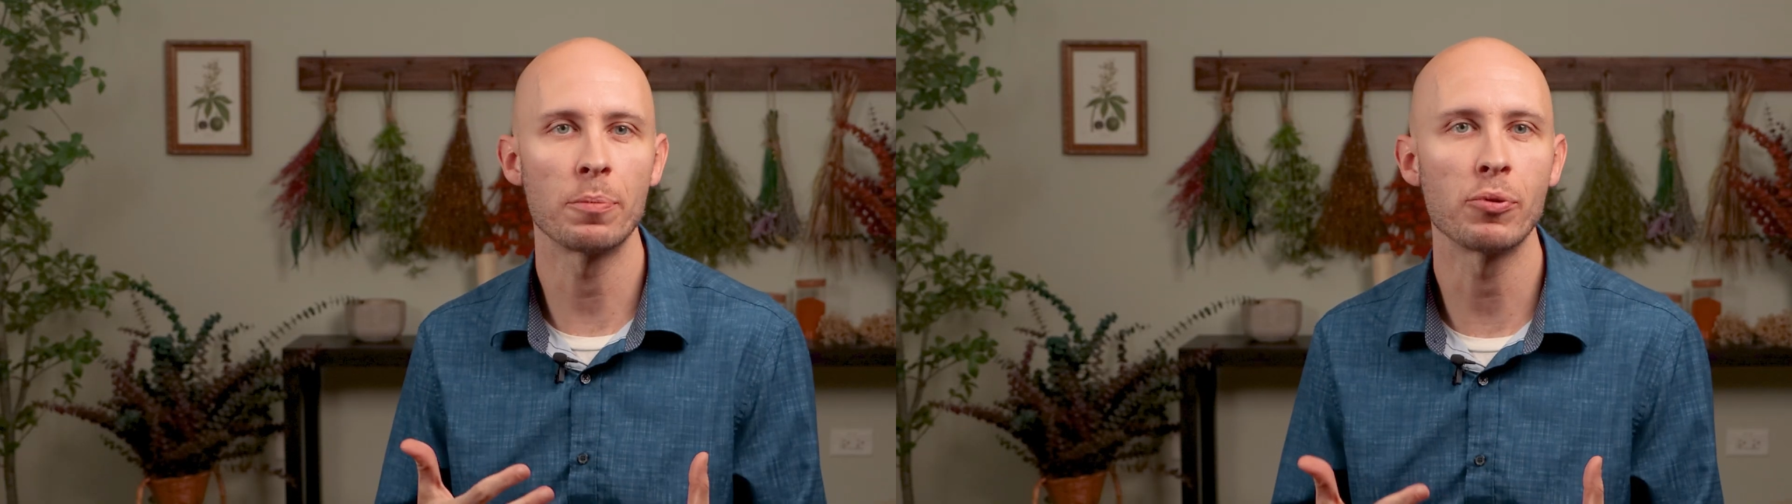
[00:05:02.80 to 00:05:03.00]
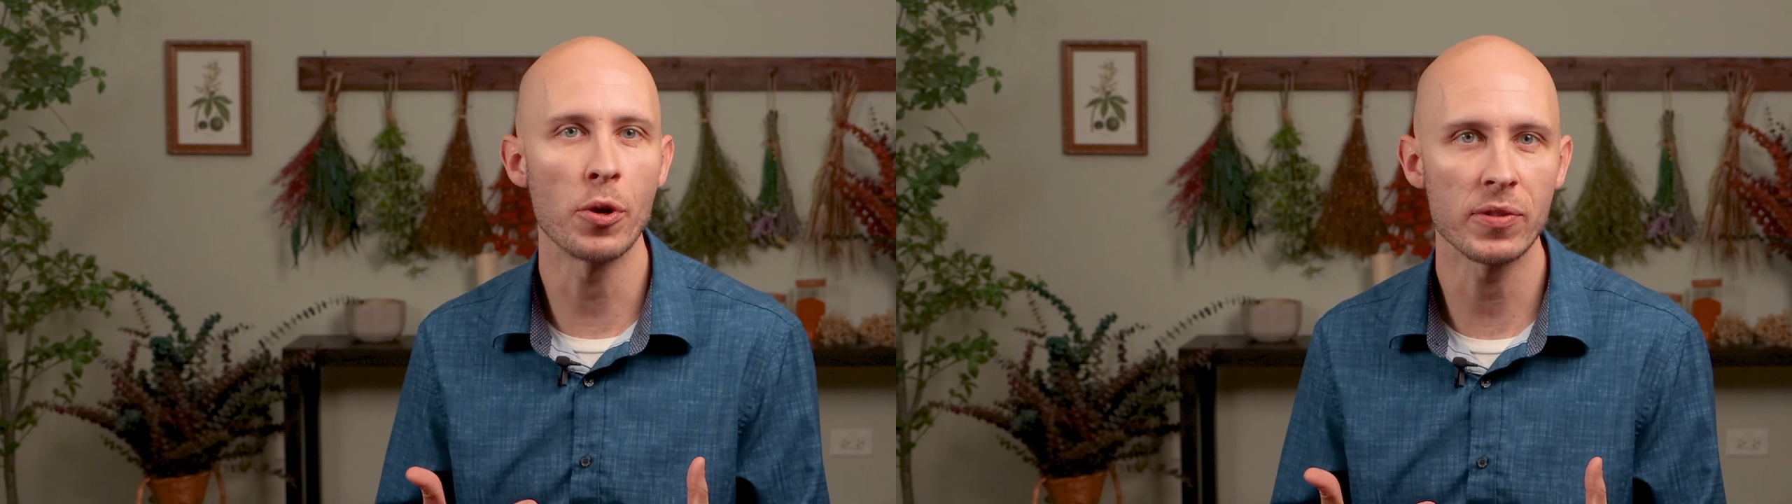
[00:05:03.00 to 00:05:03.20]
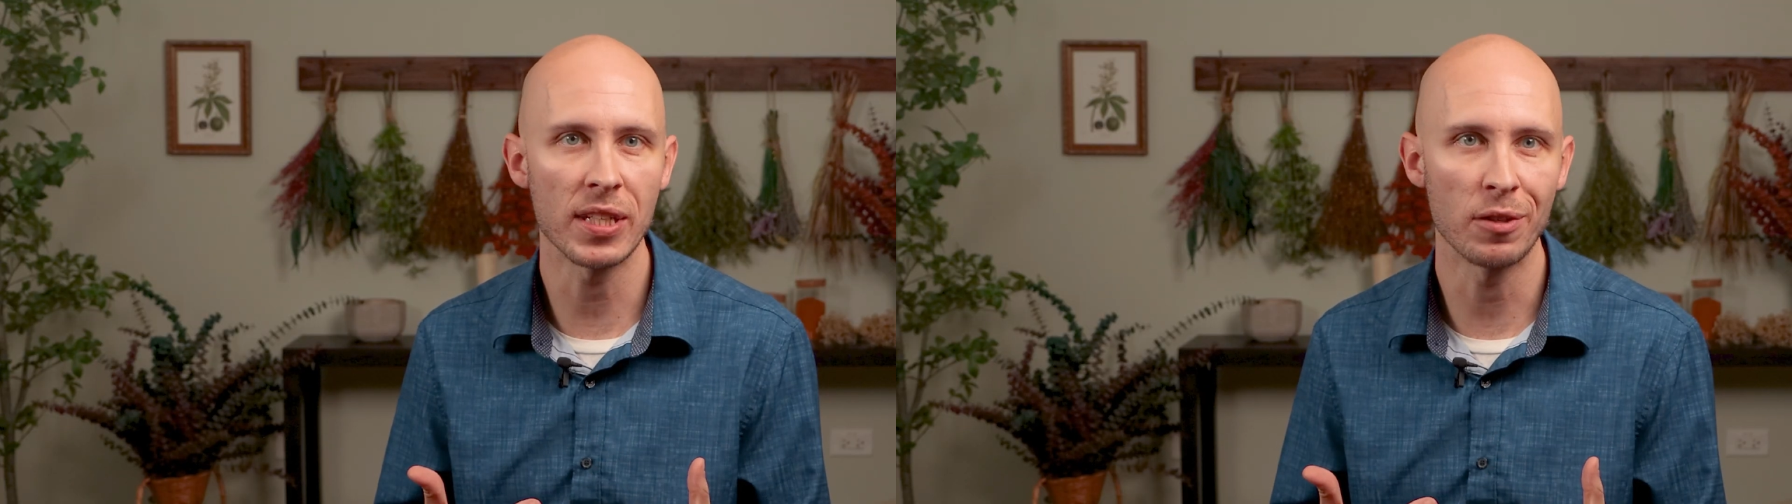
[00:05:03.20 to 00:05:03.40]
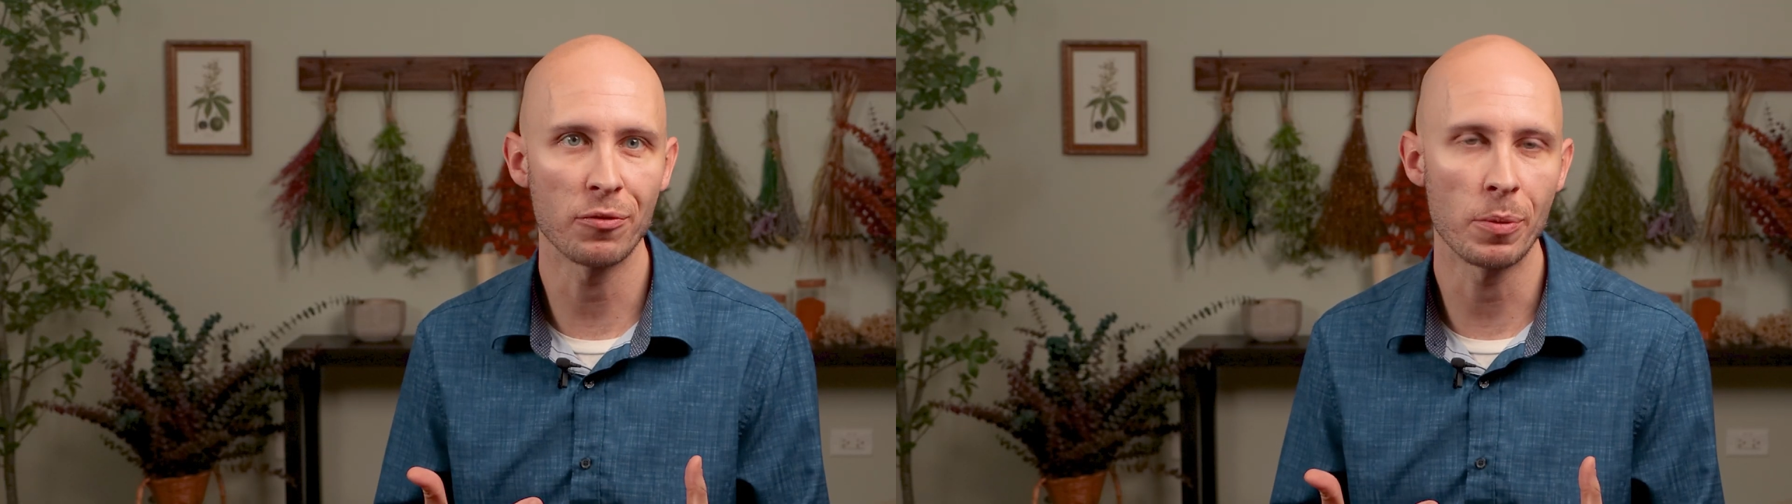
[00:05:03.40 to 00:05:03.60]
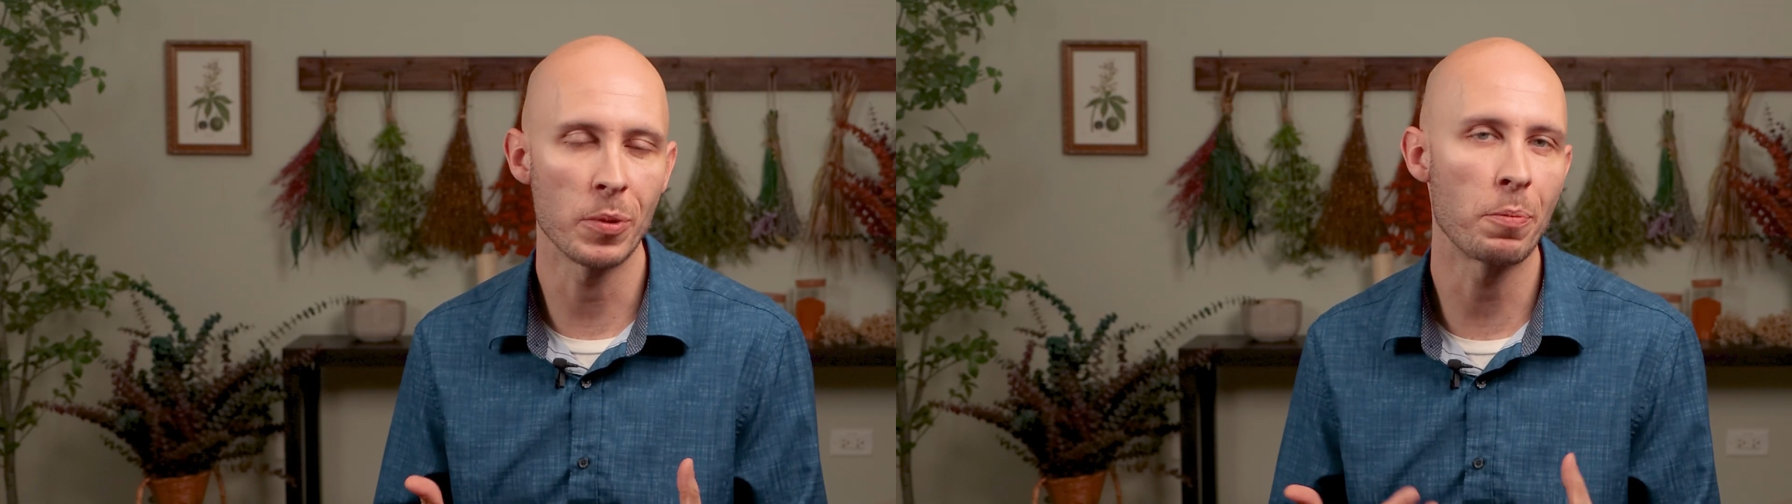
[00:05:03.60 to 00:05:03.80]
the protein
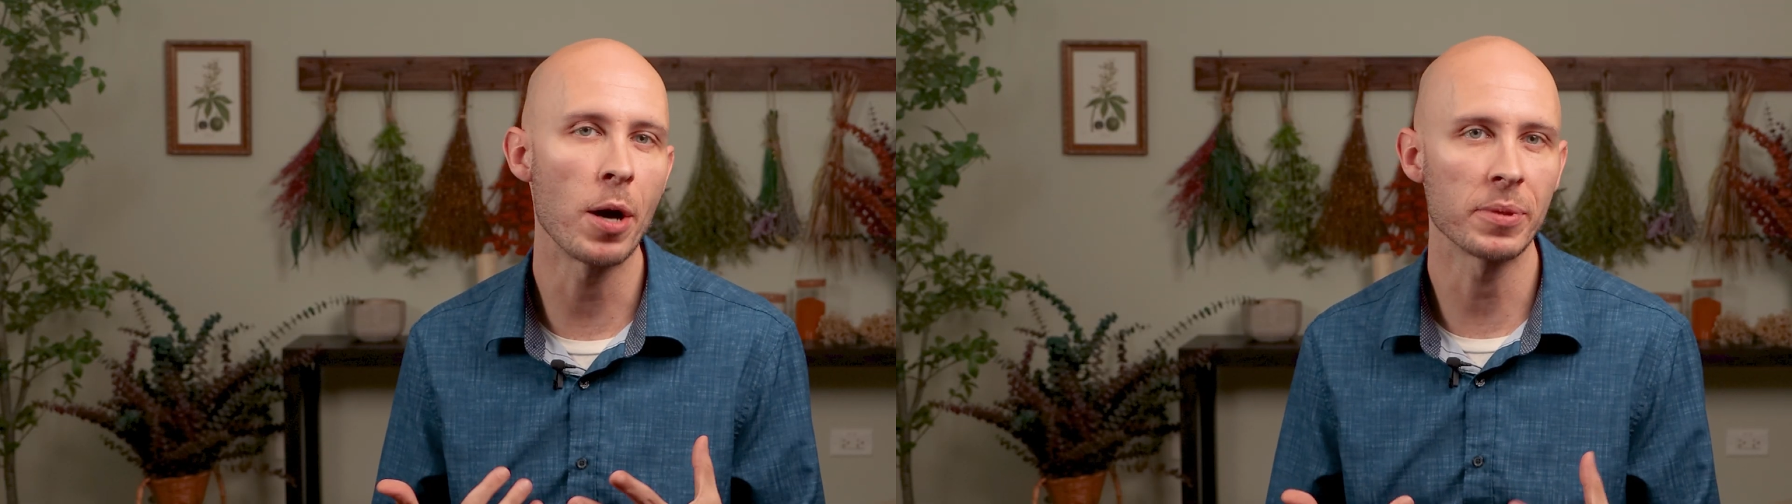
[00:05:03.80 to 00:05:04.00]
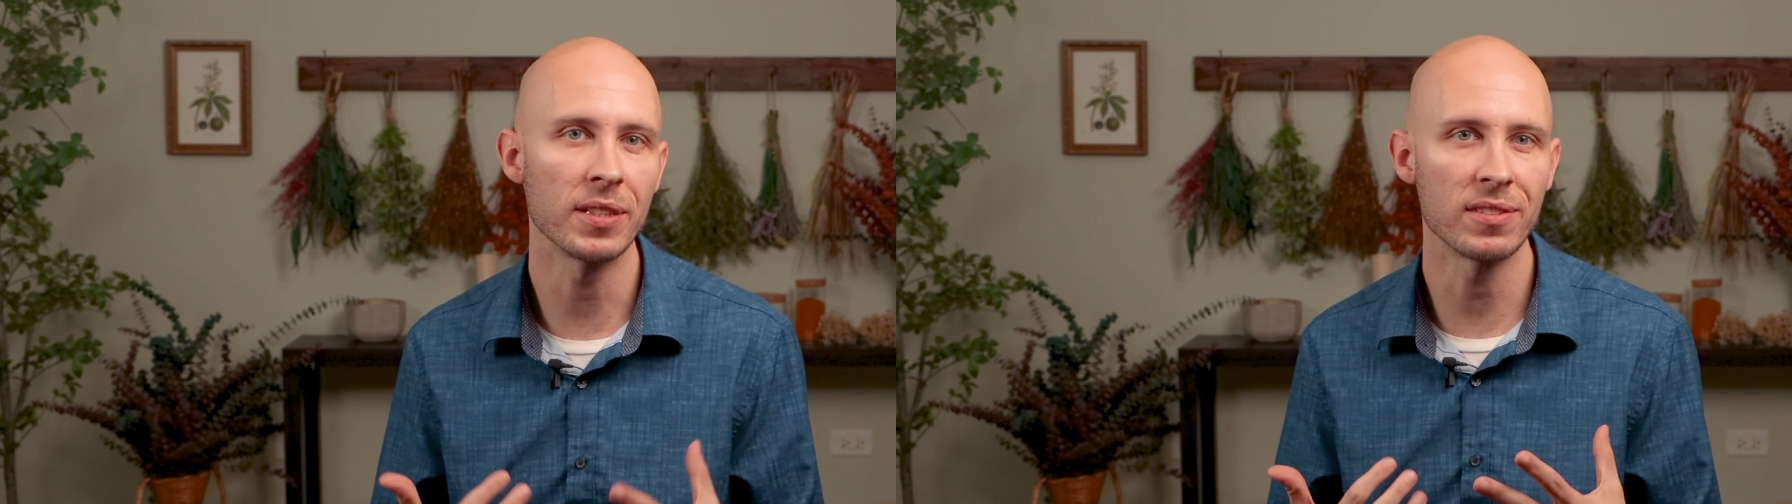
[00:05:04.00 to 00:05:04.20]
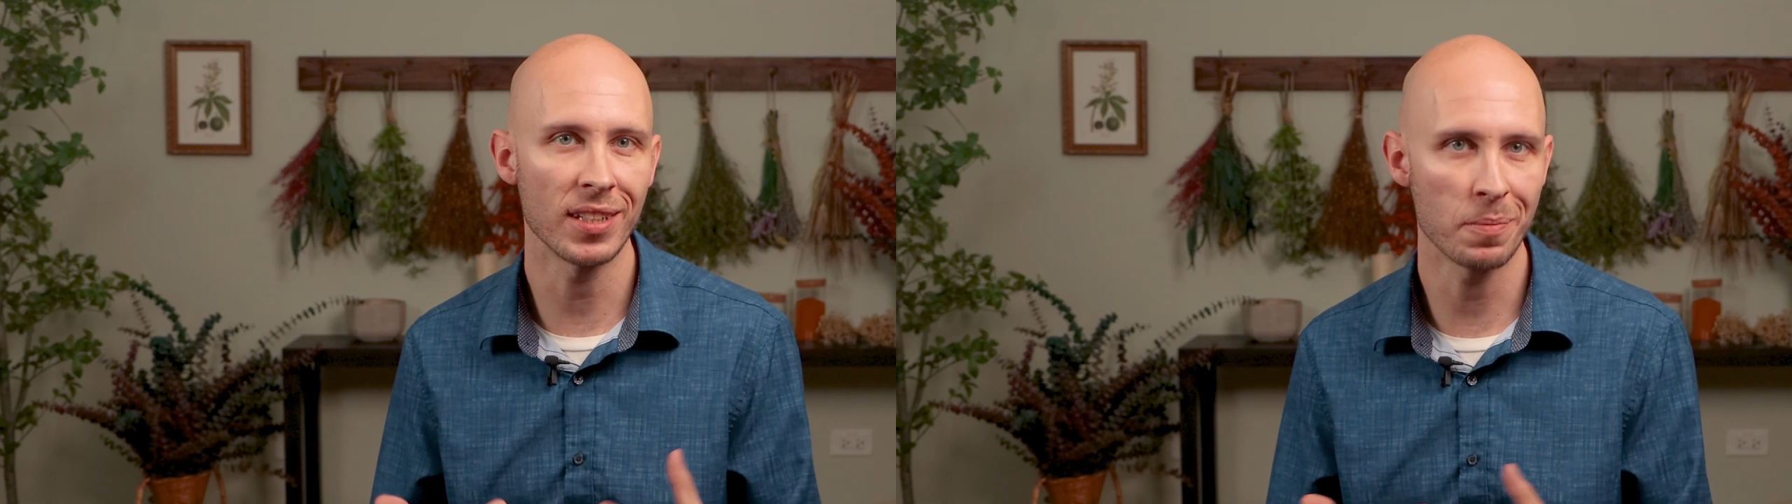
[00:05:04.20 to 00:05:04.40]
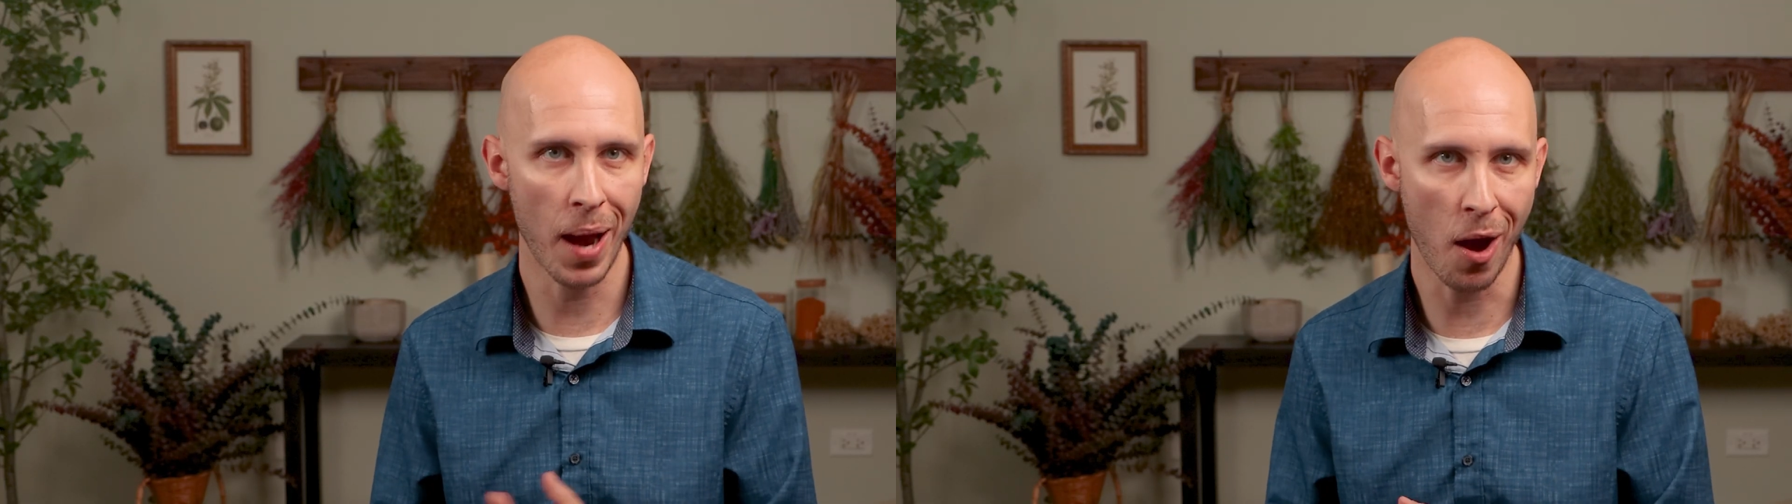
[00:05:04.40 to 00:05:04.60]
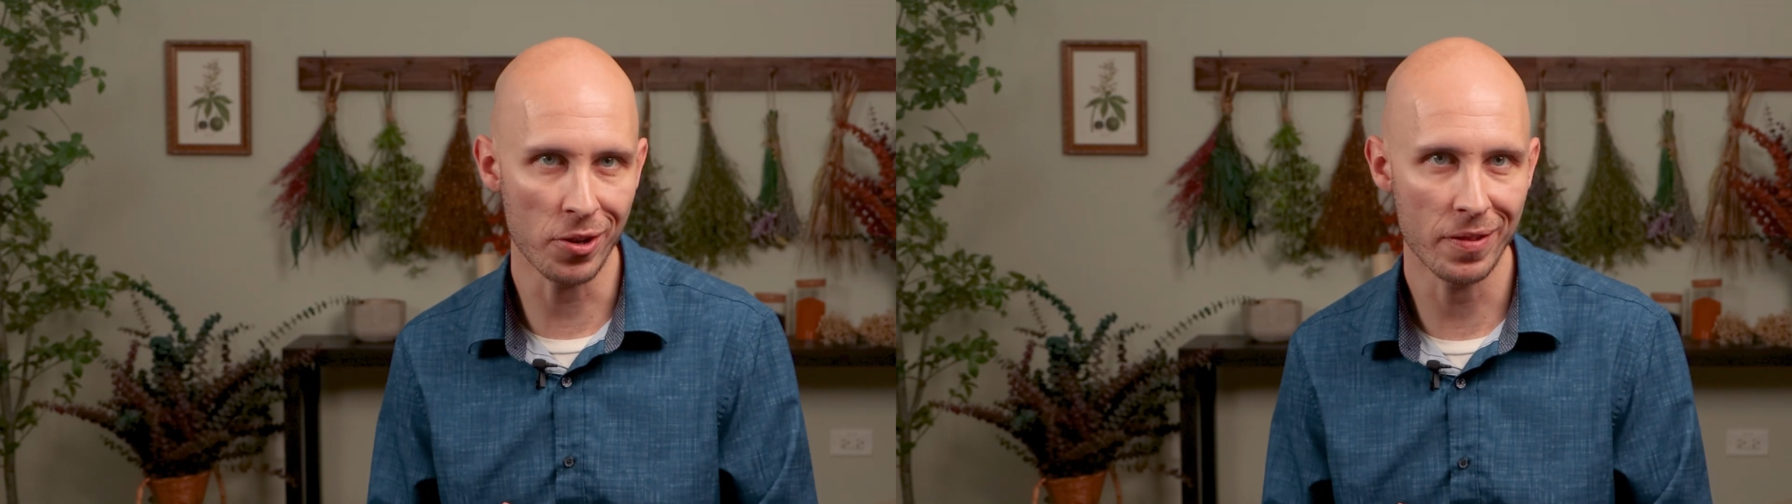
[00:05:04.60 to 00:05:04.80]
from the pumpkin seed
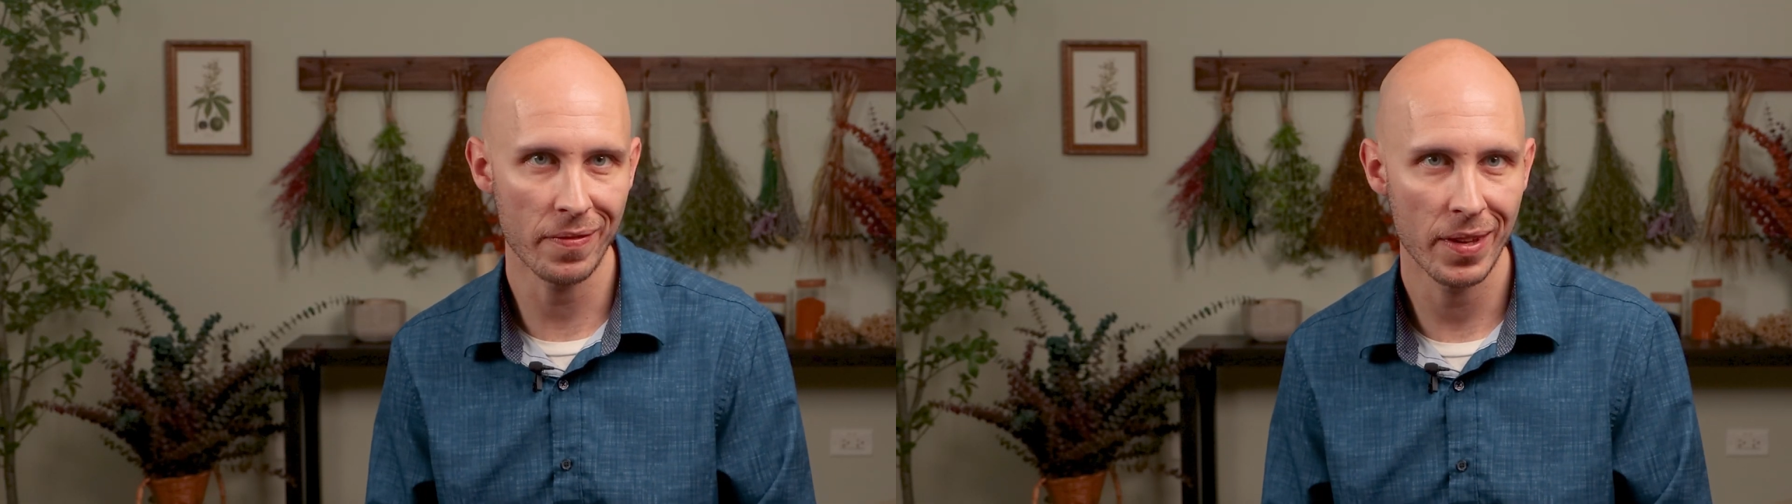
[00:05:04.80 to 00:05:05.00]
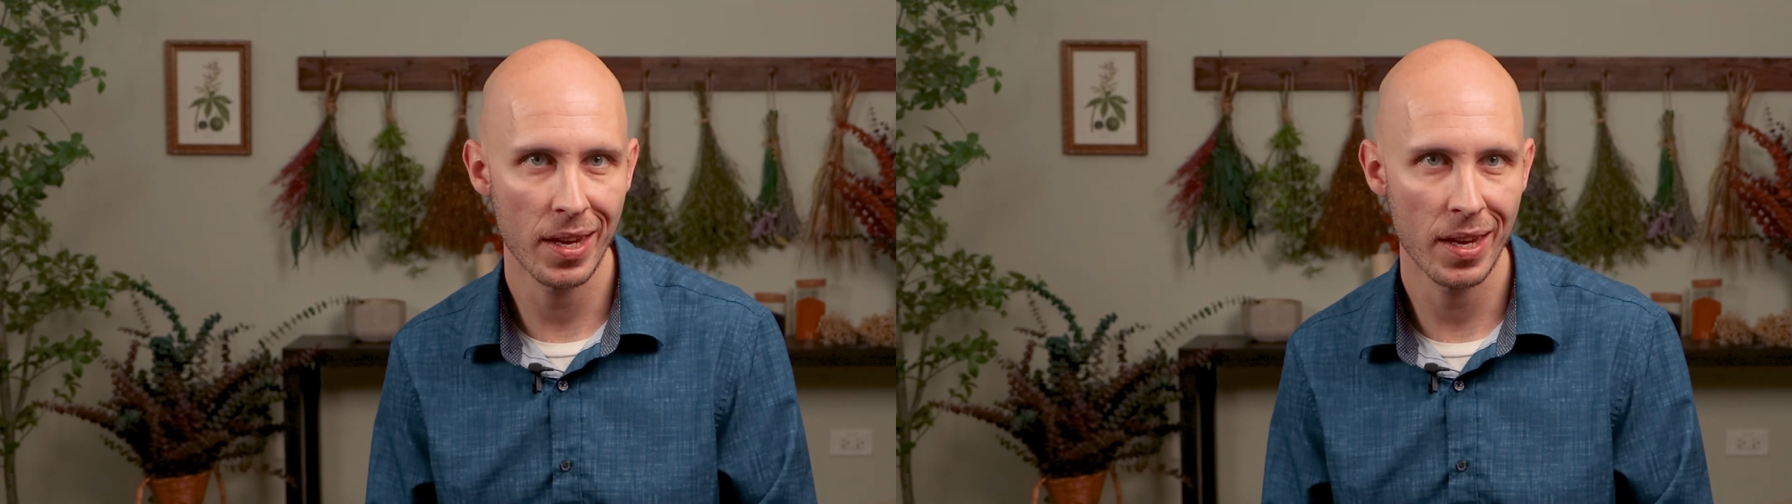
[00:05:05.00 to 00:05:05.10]
powder.